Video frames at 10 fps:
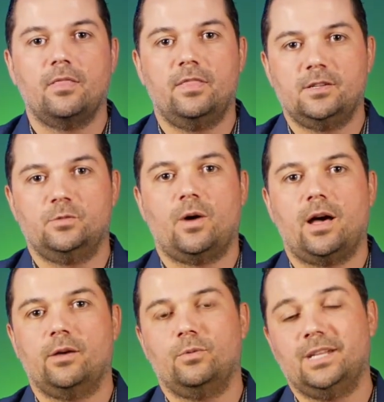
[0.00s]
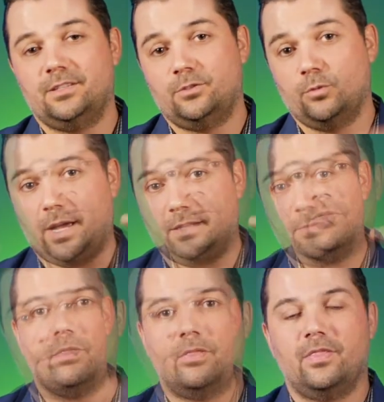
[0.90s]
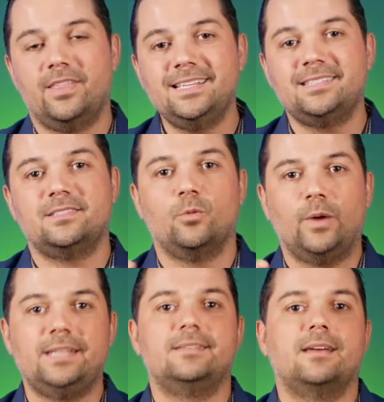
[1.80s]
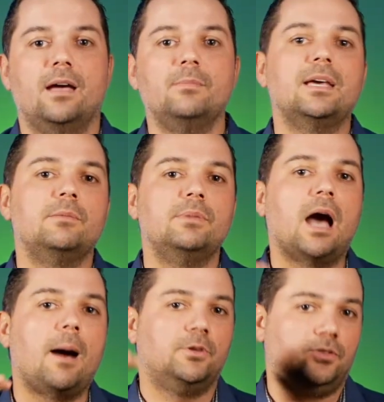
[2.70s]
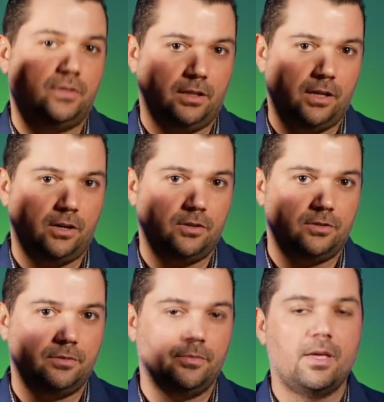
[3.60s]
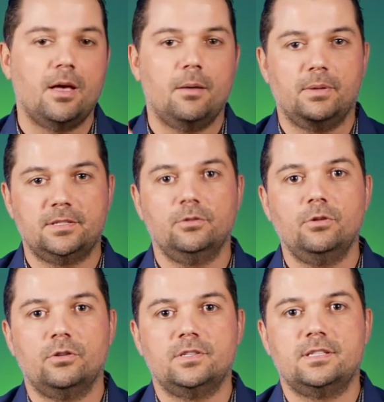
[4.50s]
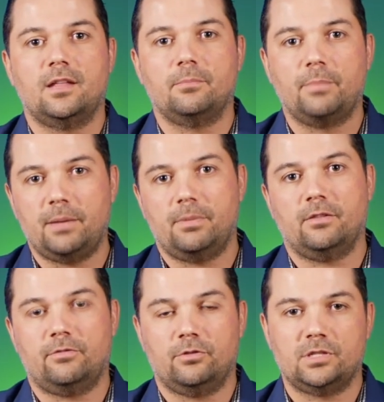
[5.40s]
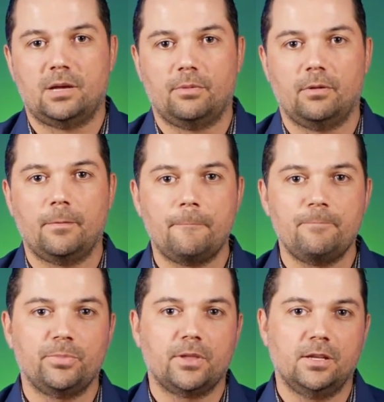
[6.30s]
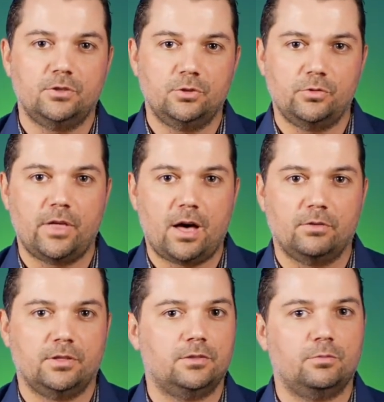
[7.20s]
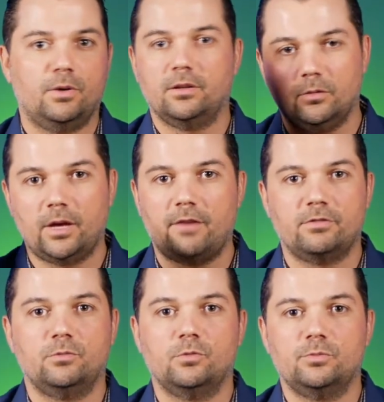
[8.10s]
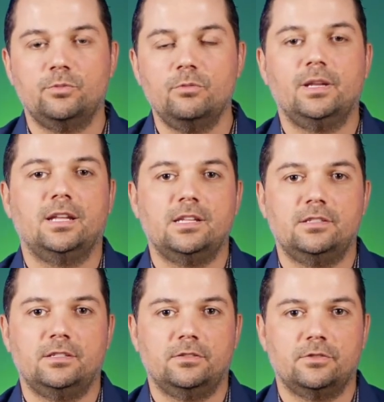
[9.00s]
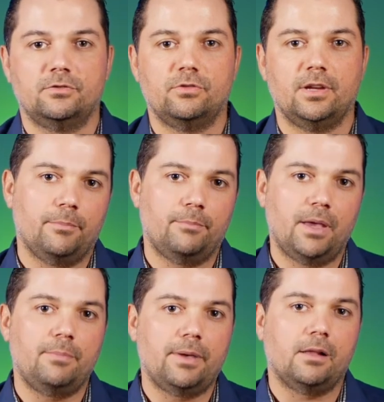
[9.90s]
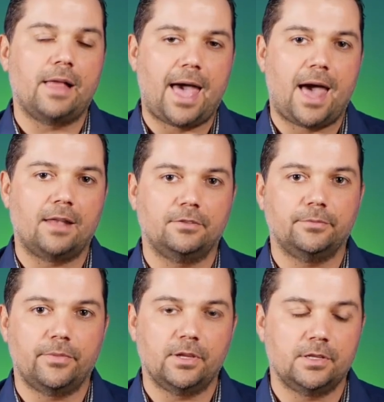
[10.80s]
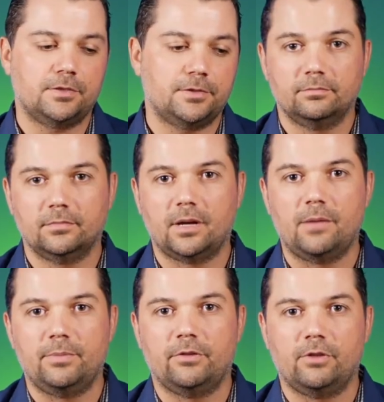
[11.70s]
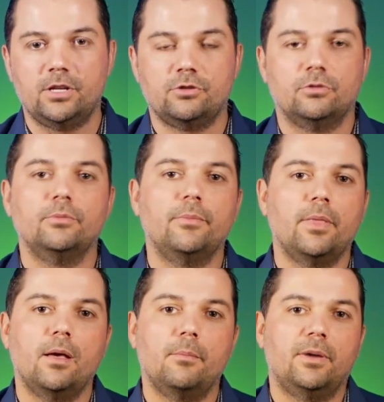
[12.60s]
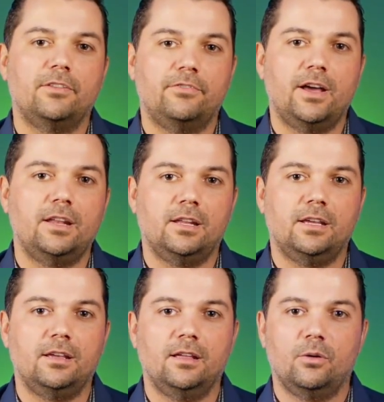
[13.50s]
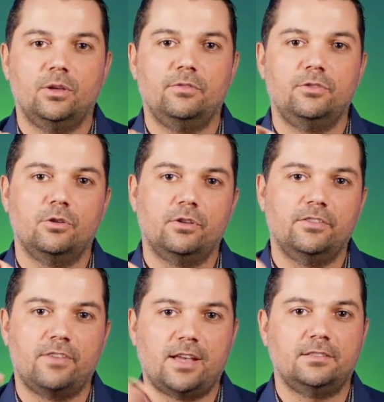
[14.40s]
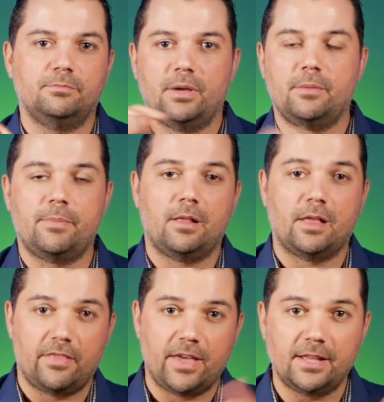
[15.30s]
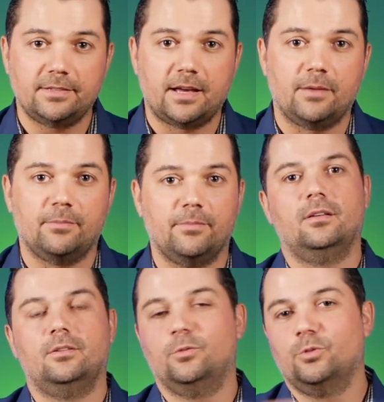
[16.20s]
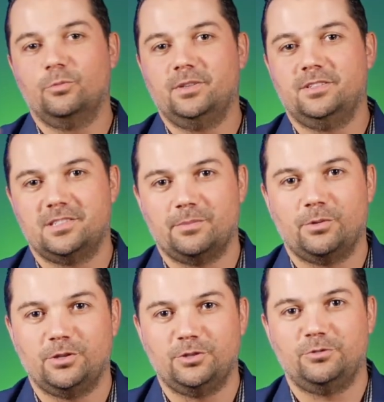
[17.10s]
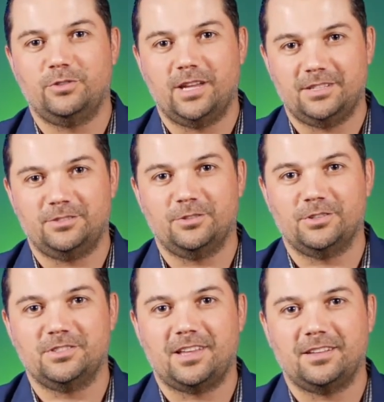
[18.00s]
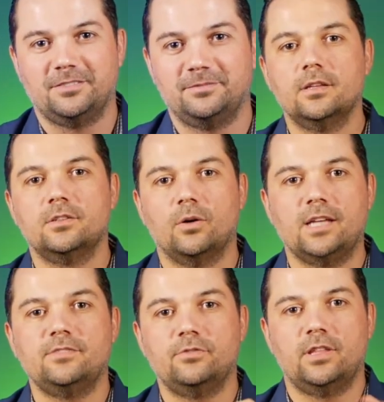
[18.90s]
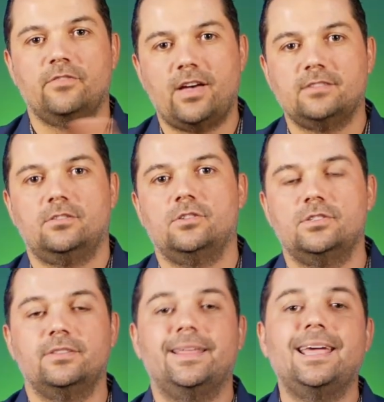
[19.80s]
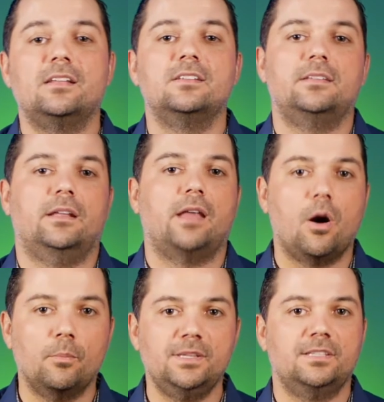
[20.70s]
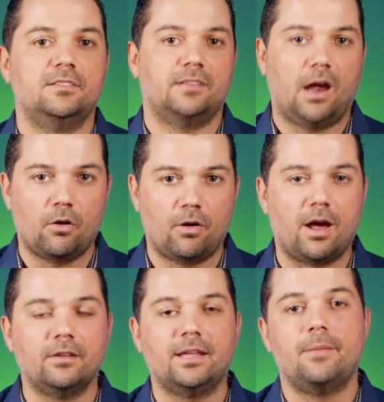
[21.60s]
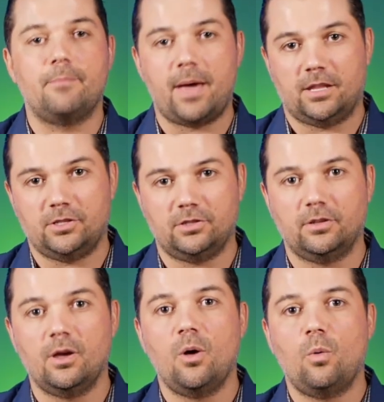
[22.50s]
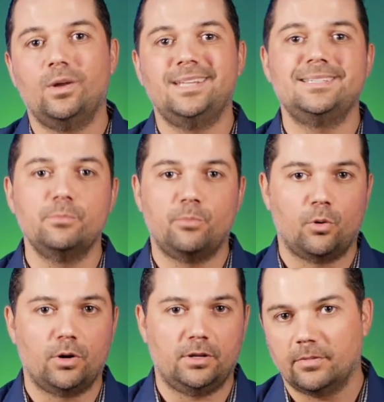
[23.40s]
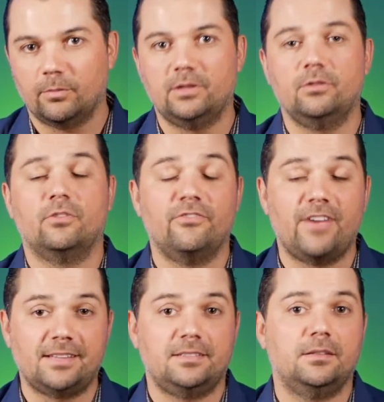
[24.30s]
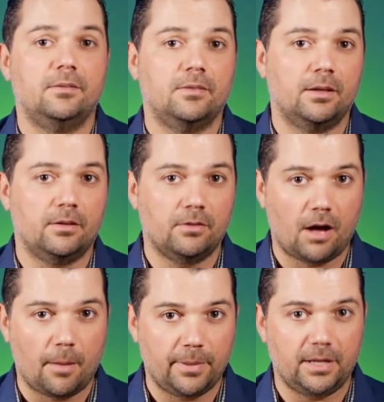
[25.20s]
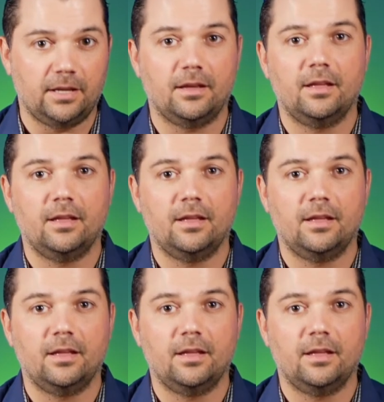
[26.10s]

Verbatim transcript: That is why we need to wait. This wait time can be up to 10 years. But so you understand, PayPal, for example, in 2000, when everything was booming in IT industry, PayPal had this high P ratio, but finally, if you're investing PayPal at that time, you won't be disappointed today, as you understand. So as for the investors, they understand how businesses are run and managed. What is important when you invest in a company